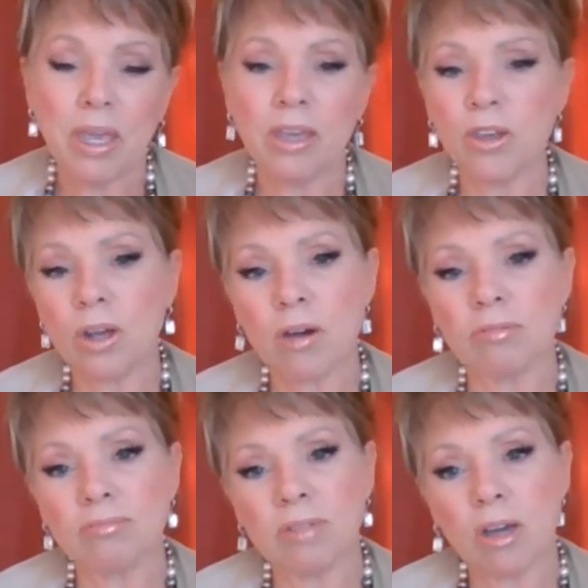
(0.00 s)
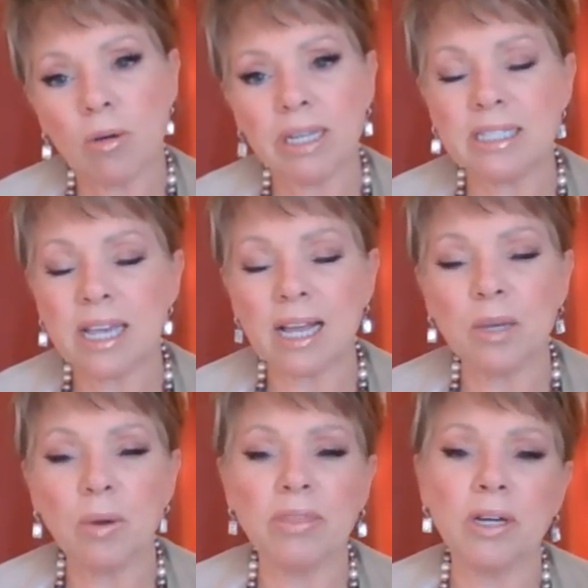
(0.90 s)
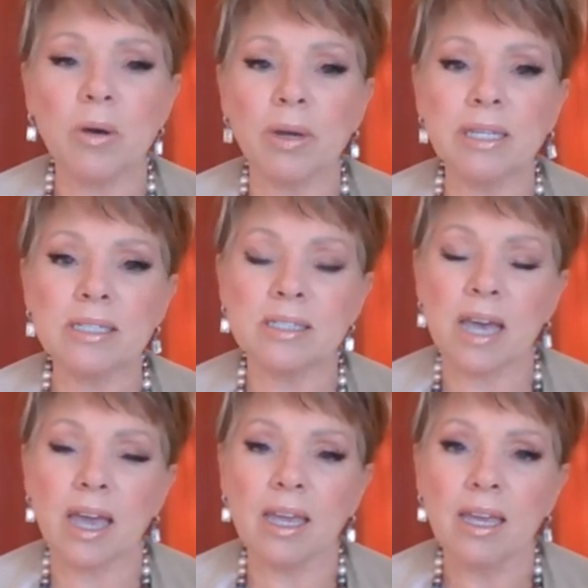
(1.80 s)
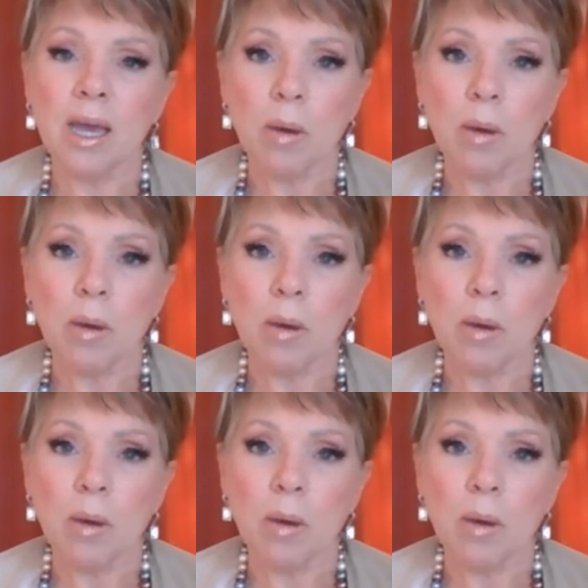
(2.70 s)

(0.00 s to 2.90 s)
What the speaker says: You don't know exactly what they're going to say,